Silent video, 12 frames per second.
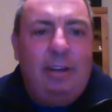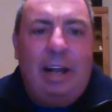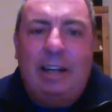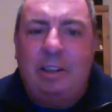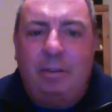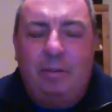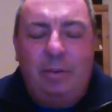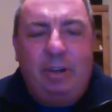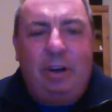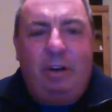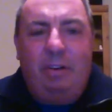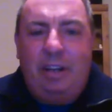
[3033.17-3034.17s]

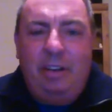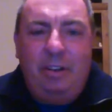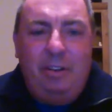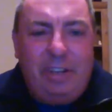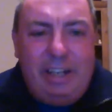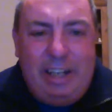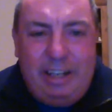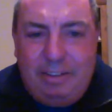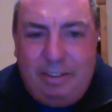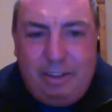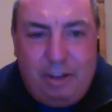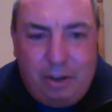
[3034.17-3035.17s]
You don't
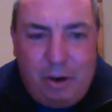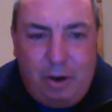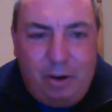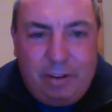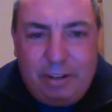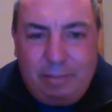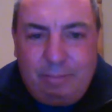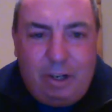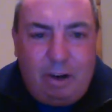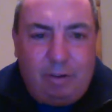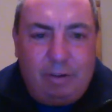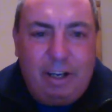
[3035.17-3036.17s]
need to go to the
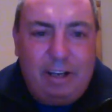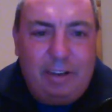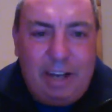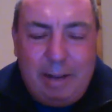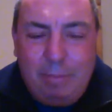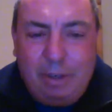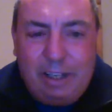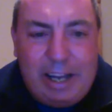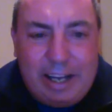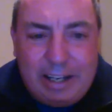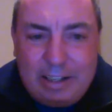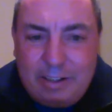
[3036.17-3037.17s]

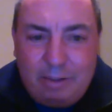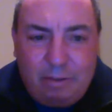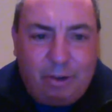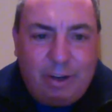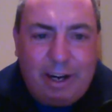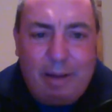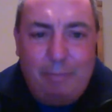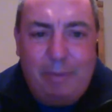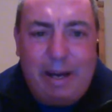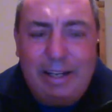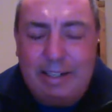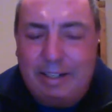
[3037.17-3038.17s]
Himalayas to learn how to
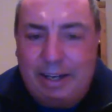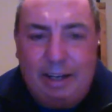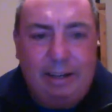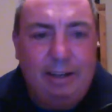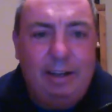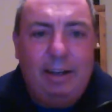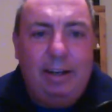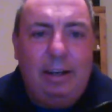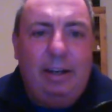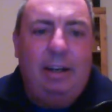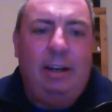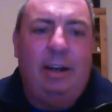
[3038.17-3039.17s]
meditate.
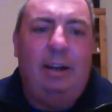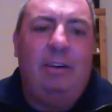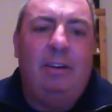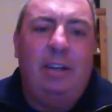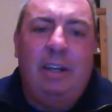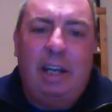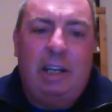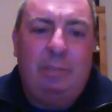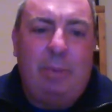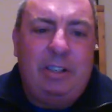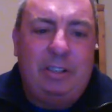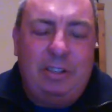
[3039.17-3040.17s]
It's
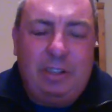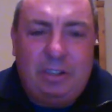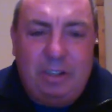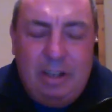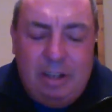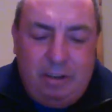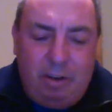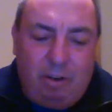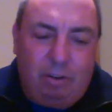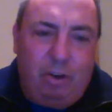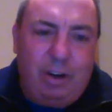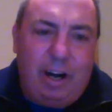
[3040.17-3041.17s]
basically just
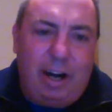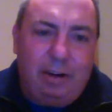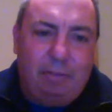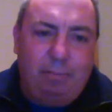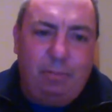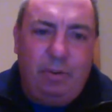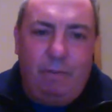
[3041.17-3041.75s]
learn how to